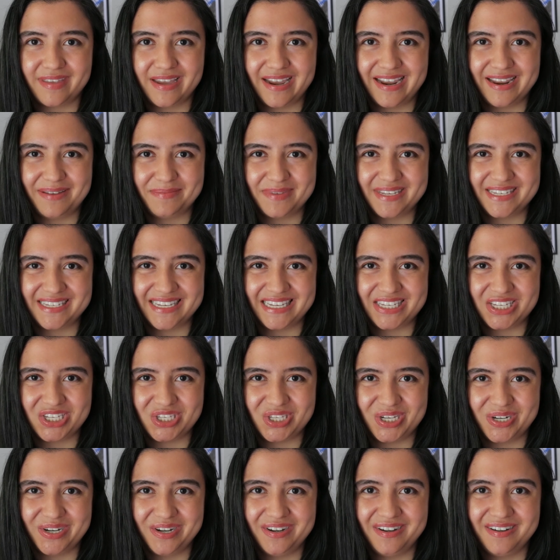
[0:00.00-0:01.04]
I am a
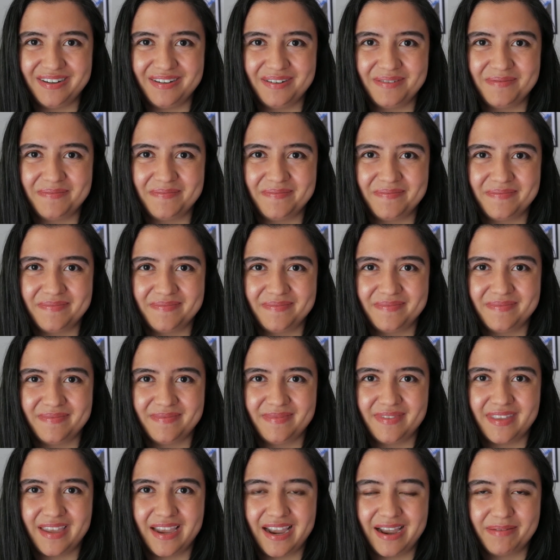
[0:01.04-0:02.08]
sister.
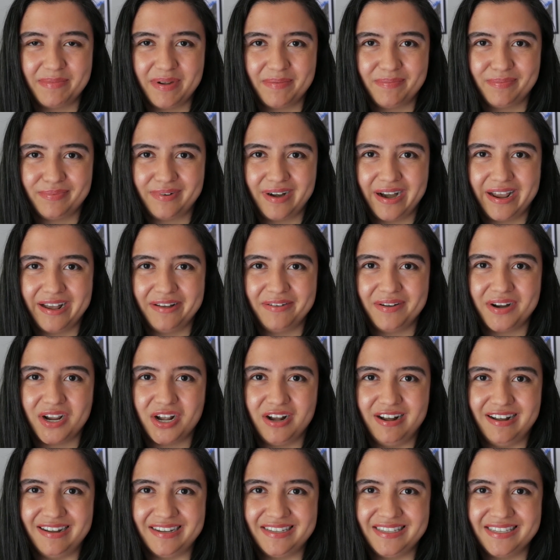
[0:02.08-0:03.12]
I'm a proud
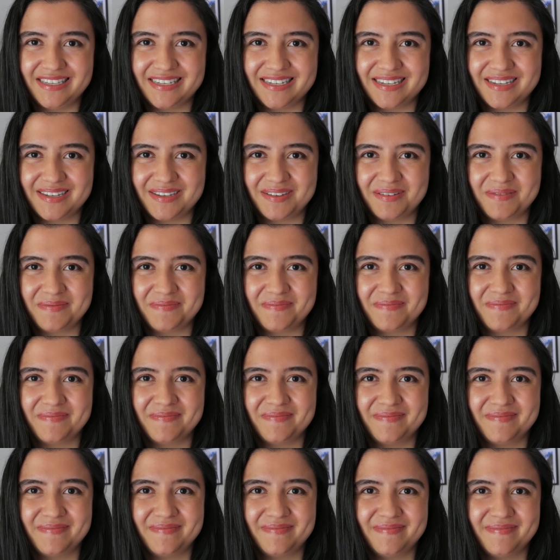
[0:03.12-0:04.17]
aunt.
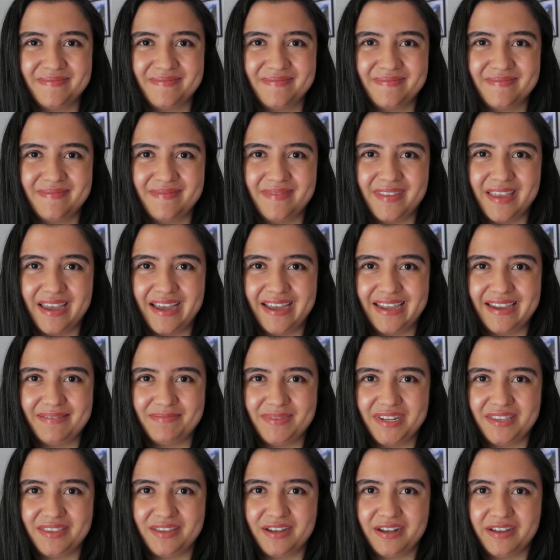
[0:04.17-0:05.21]
I am
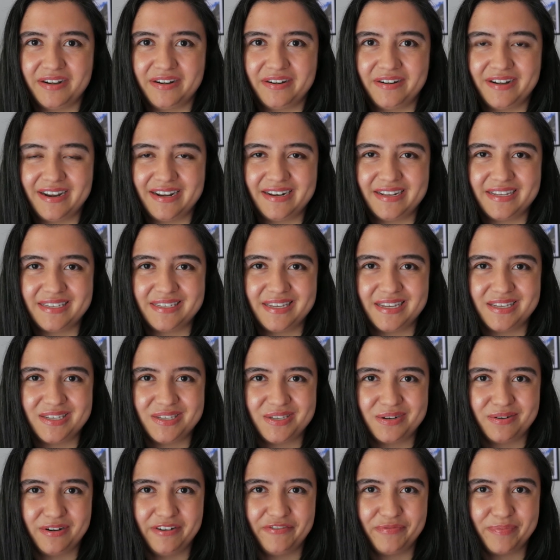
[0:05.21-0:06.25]
the daughter and the
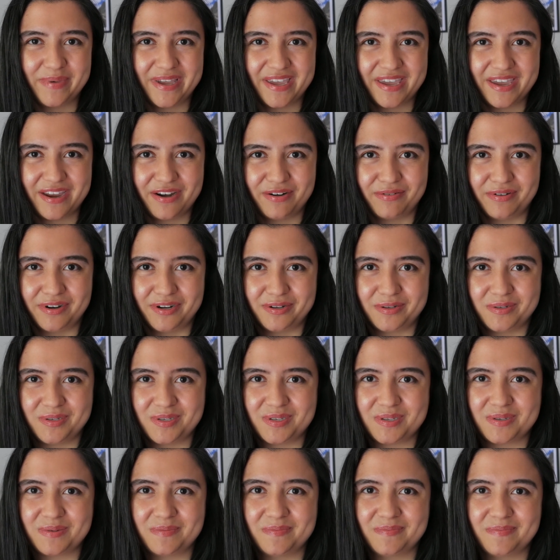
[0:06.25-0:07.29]
sister of my
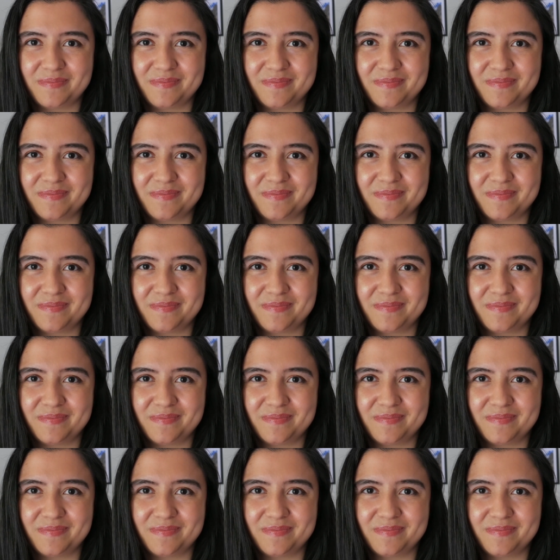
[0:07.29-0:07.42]
heroes.